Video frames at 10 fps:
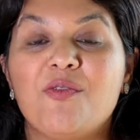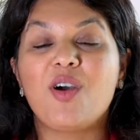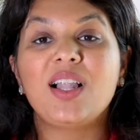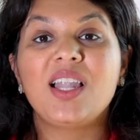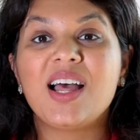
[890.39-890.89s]

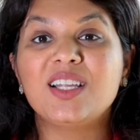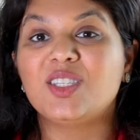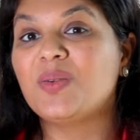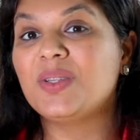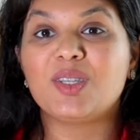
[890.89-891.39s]
voila,
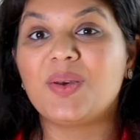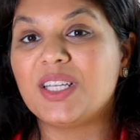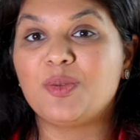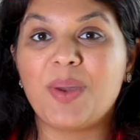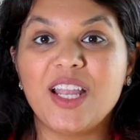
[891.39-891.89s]
so and so
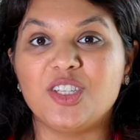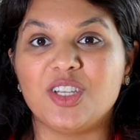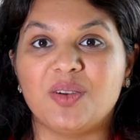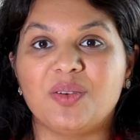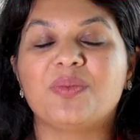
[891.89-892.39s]
has paid
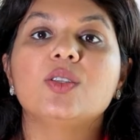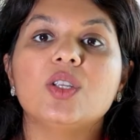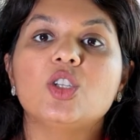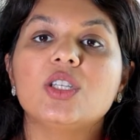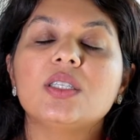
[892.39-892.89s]
you. So
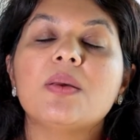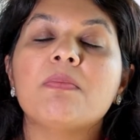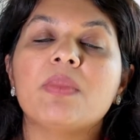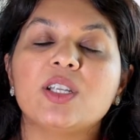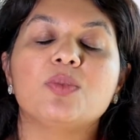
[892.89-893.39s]
it's just a
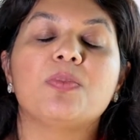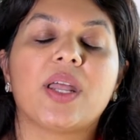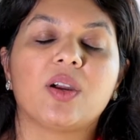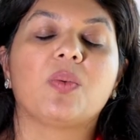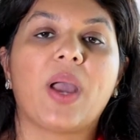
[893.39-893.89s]
much
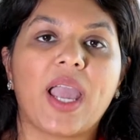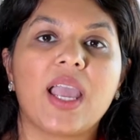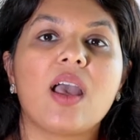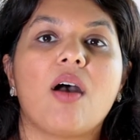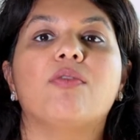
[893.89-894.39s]
better
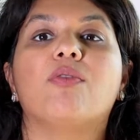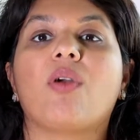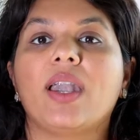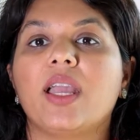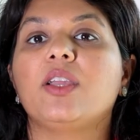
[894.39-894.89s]
way of
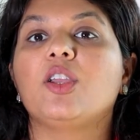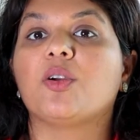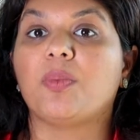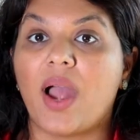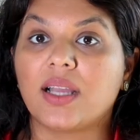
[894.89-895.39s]
running
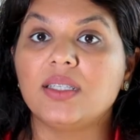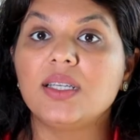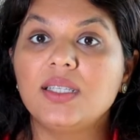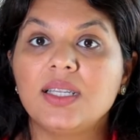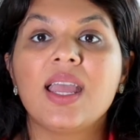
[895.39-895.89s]
your
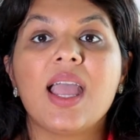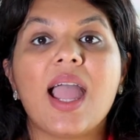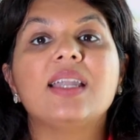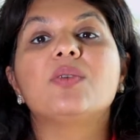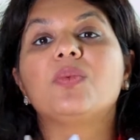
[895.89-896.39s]
practice,
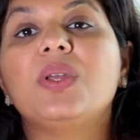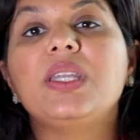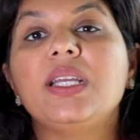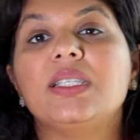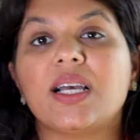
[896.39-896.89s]
and it
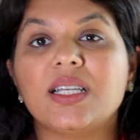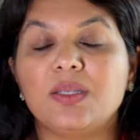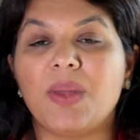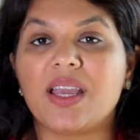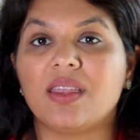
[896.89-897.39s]
really does
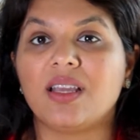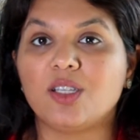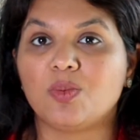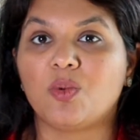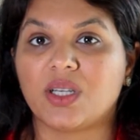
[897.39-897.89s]
make
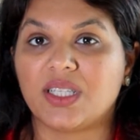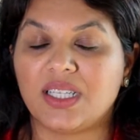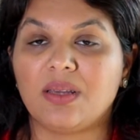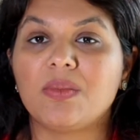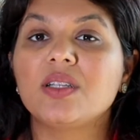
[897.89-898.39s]
things more
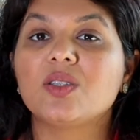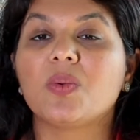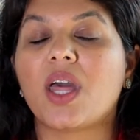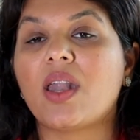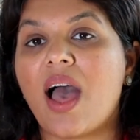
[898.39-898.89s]
seamless
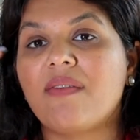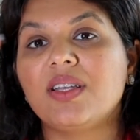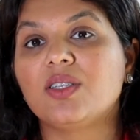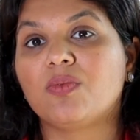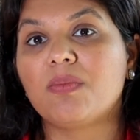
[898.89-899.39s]
without
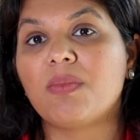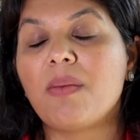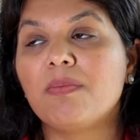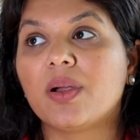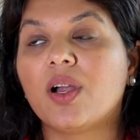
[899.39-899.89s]
having to
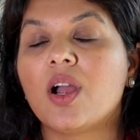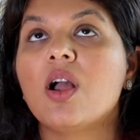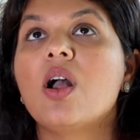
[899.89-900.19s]
remember